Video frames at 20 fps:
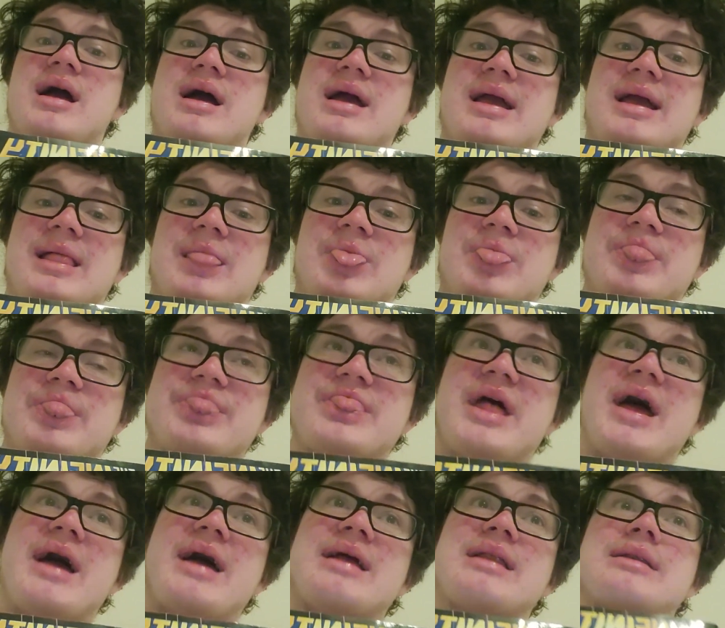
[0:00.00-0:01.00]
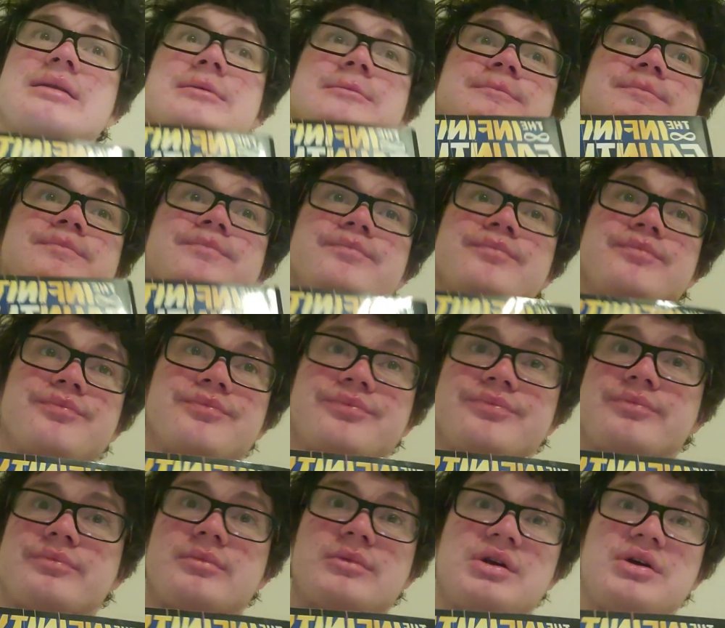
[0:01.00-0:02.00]
and then,
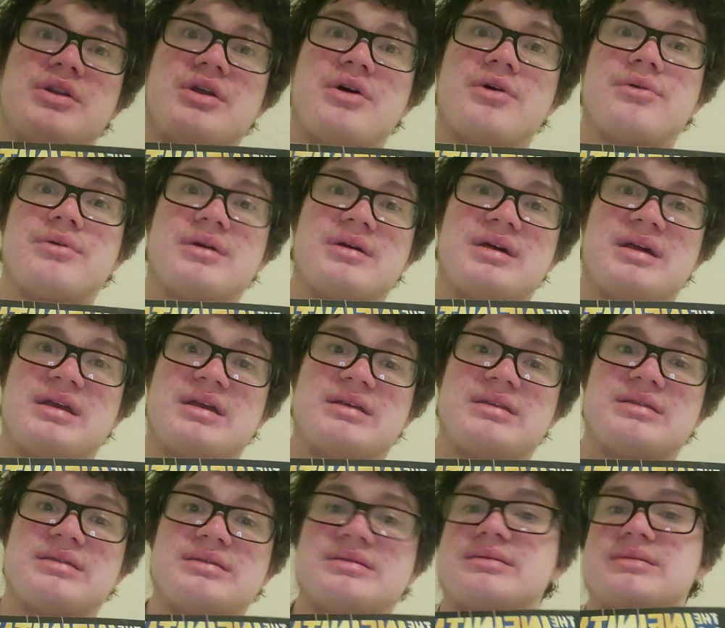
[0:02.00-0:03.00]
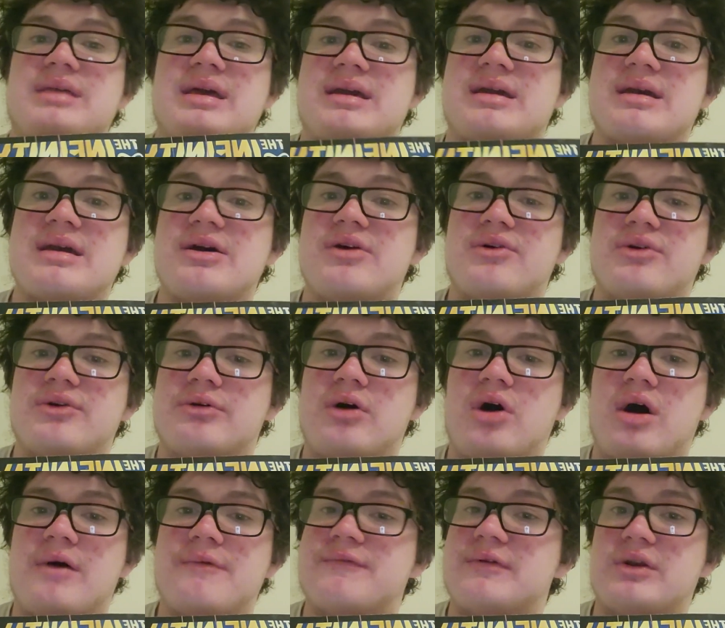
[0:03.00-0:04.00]
like, they killed her
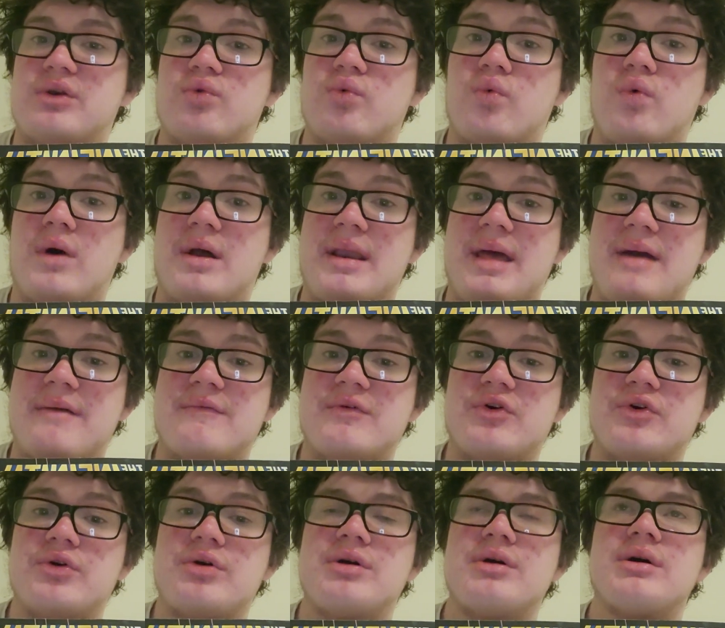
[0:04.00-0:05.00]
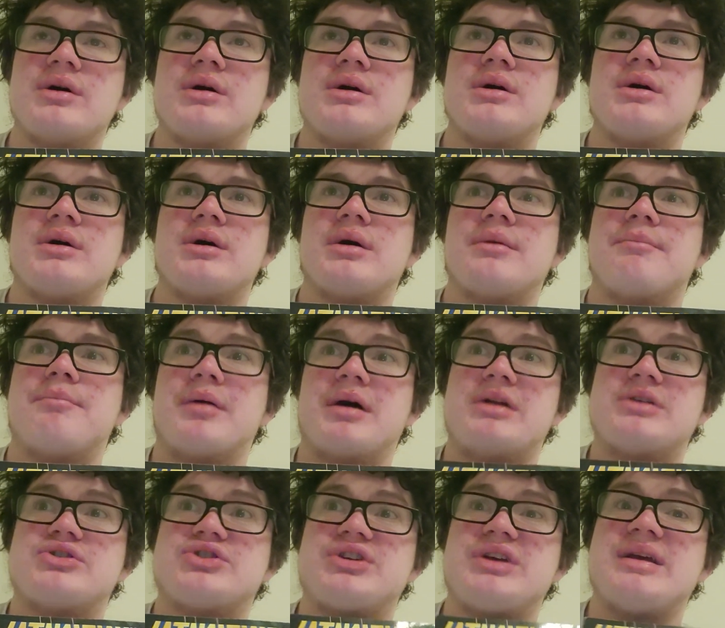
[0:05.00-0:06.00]
off and whatever.
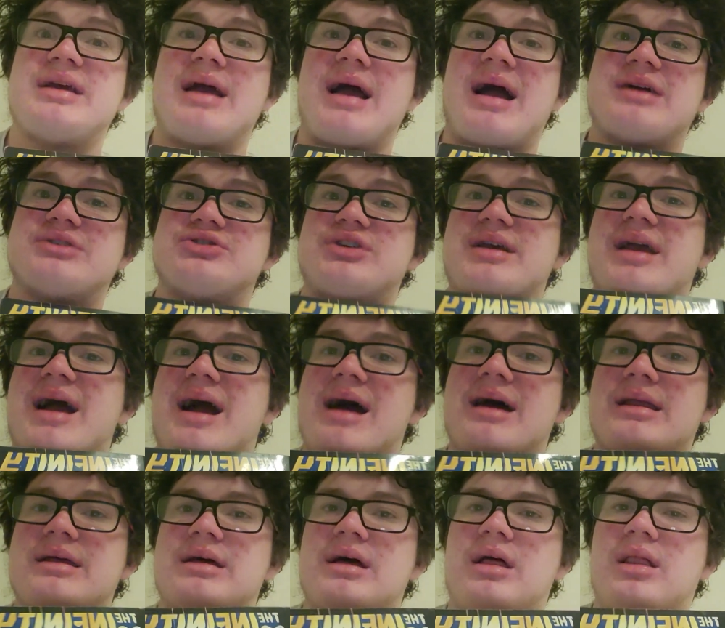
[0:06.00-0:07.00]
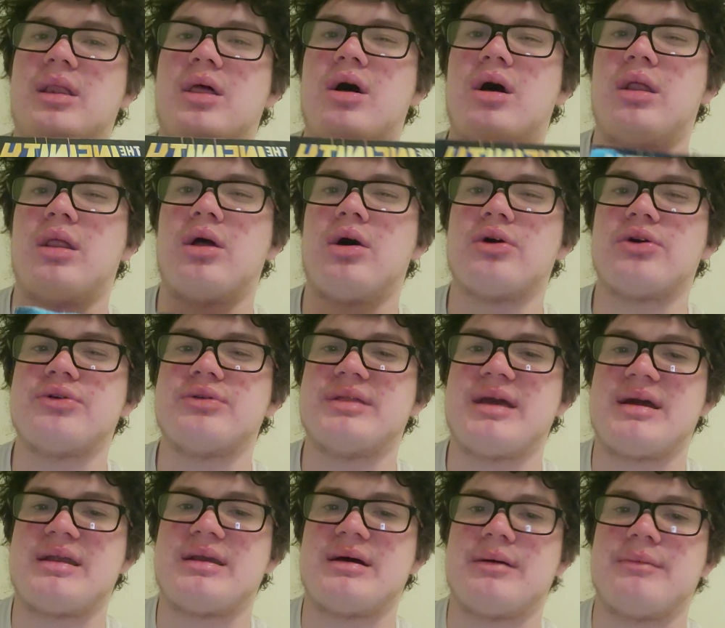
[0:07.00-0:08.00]
But she actually had it a lot longer
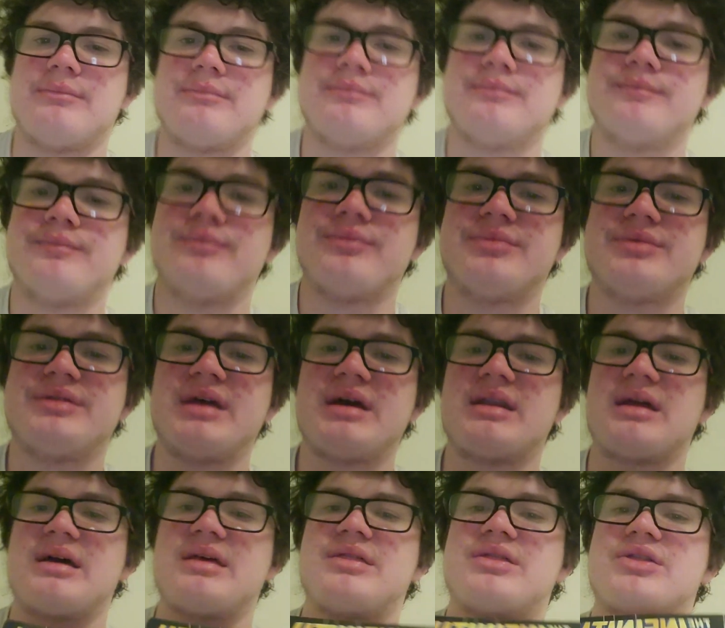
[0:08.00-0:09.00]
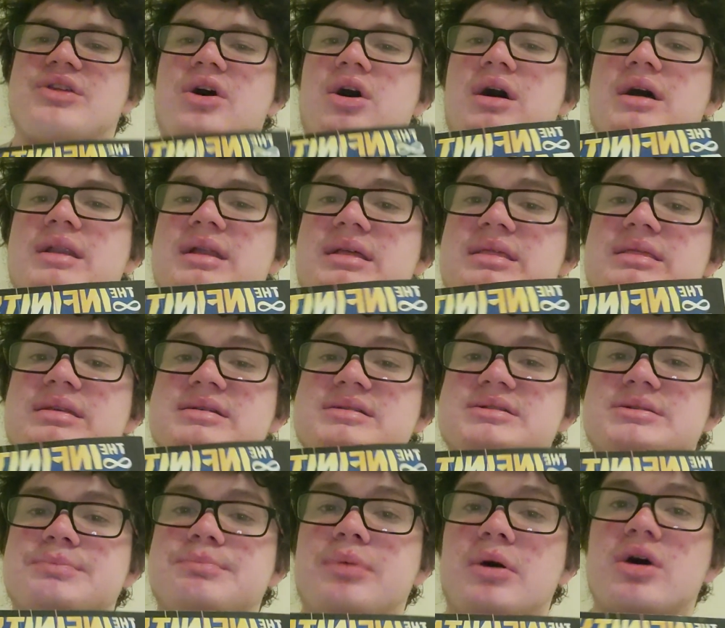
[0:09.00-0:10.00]
than I thought in
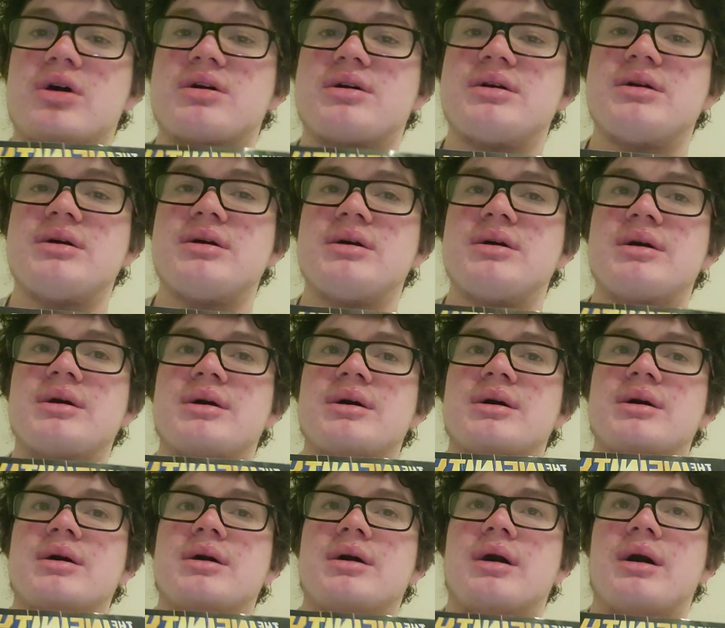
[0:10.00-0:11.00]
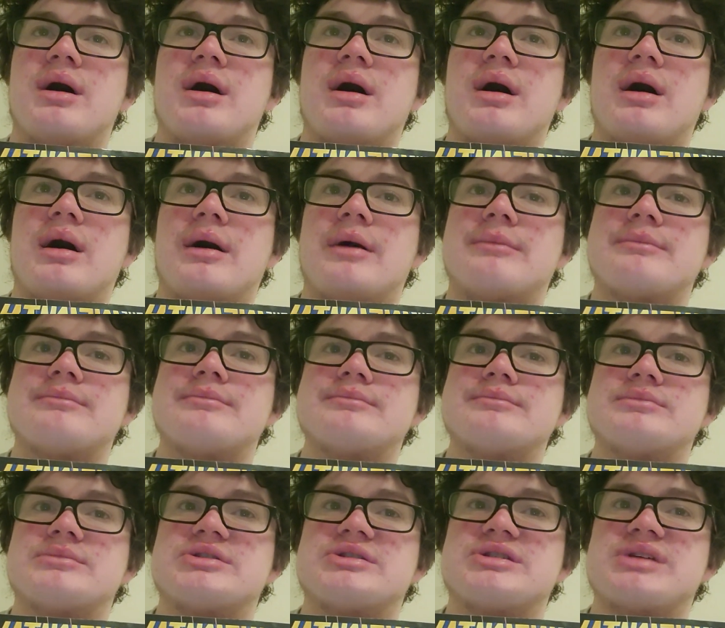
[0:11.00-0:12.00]
this book.
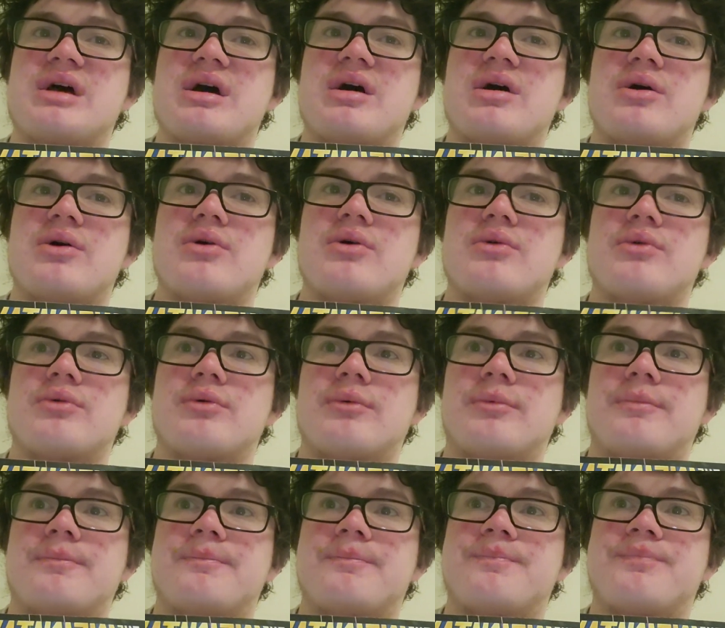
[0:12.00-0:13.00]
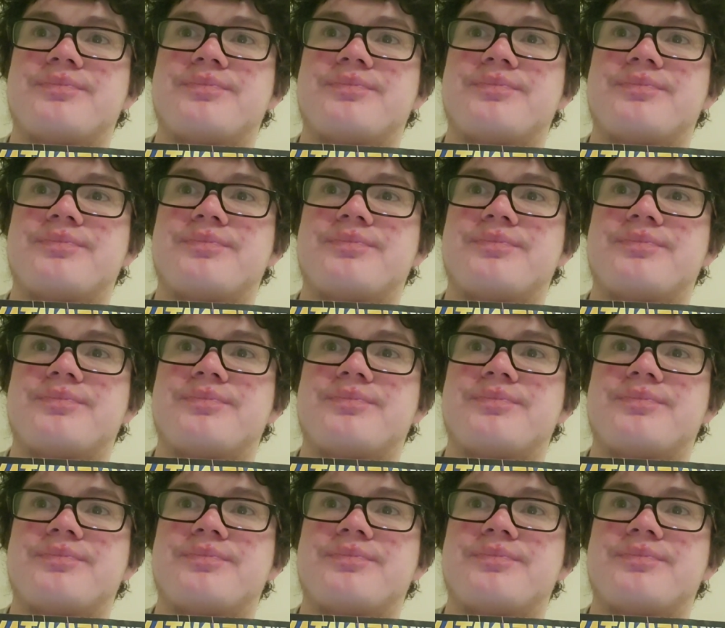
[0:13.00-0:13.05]
So